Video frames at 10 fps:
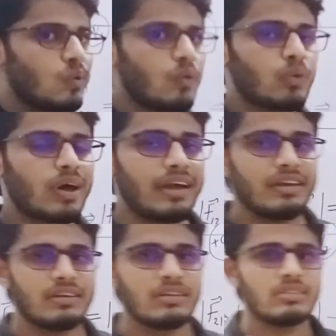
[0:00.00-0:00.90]

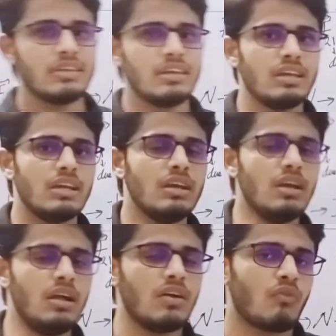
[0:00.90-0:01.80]
write the
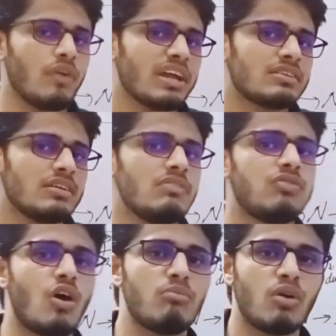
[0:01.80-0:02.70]
vector
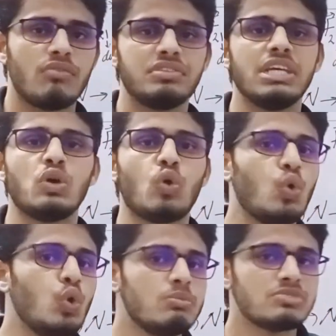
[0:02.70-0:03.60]
form of the
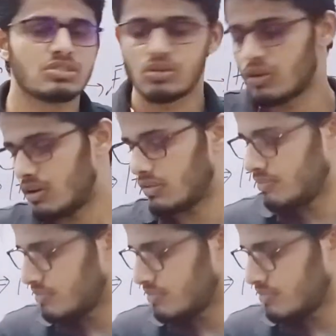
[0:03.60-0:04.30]
Coulomb's law.